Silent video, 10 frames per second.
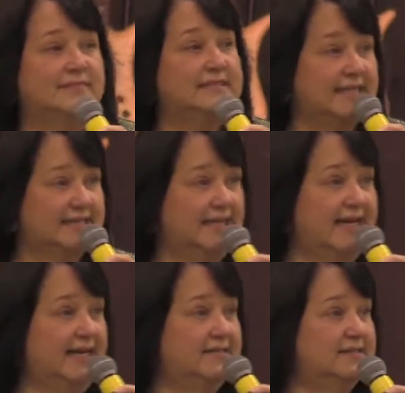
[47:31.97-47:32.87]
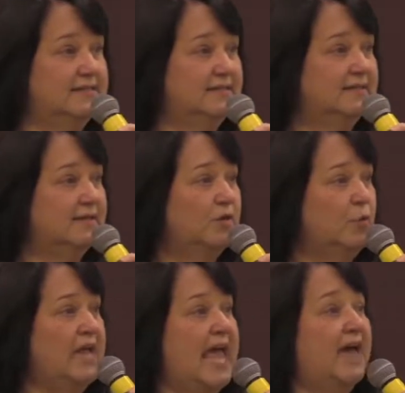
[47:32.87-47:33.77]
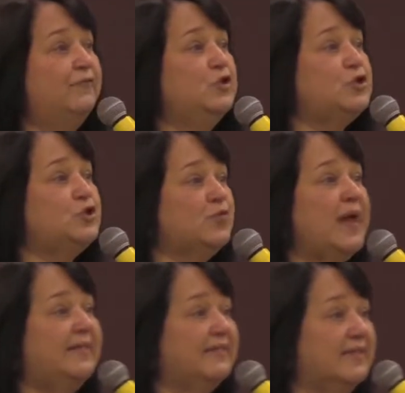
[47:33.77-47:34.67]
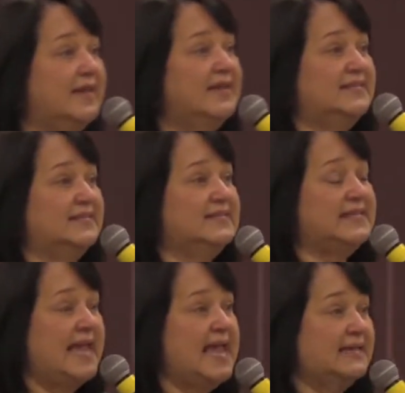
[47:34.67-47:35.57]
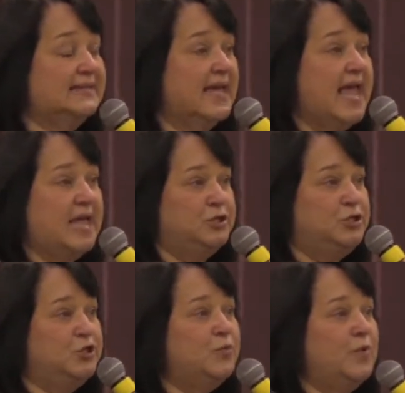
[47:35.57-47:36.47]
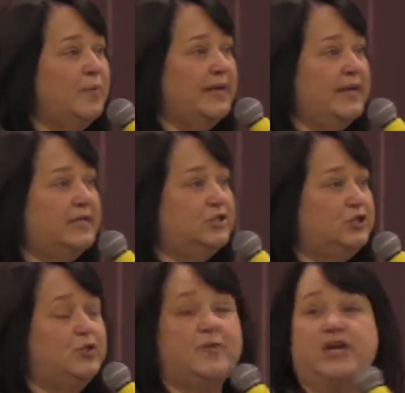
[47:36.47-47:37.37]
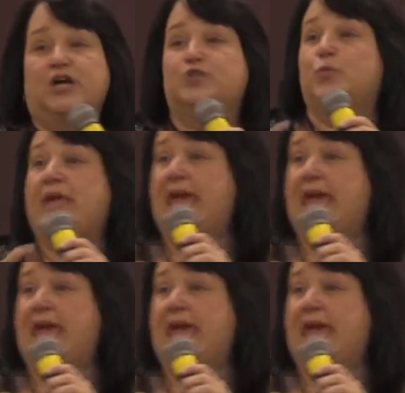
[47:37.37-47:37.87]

It's us, ladies. We have the strength to stand and do what we need to do because we